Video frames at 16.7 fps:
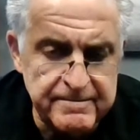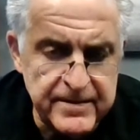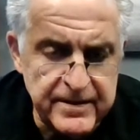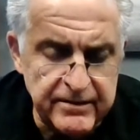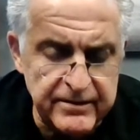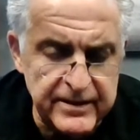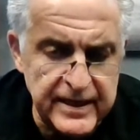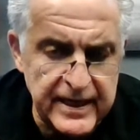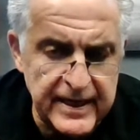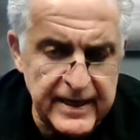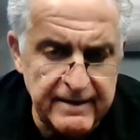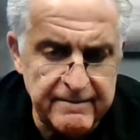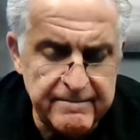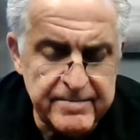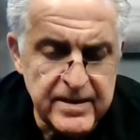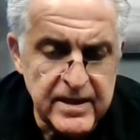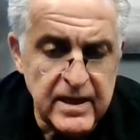Okay.
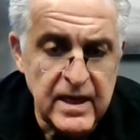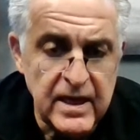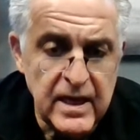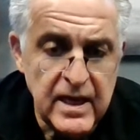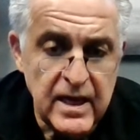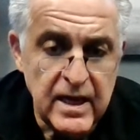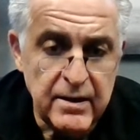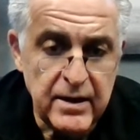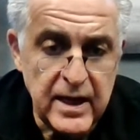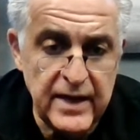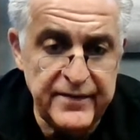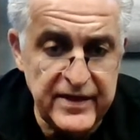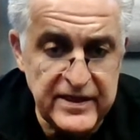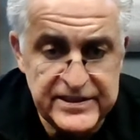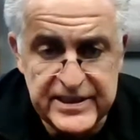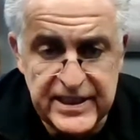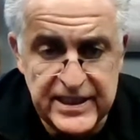And they
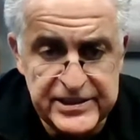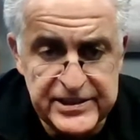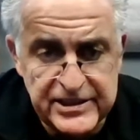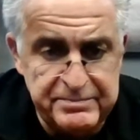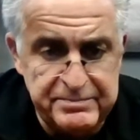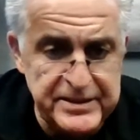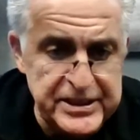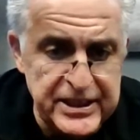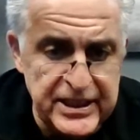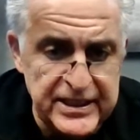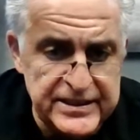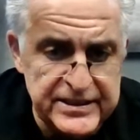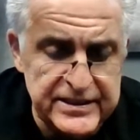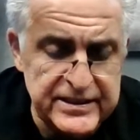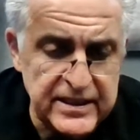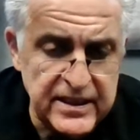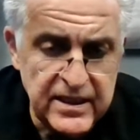said just
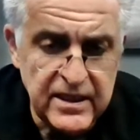because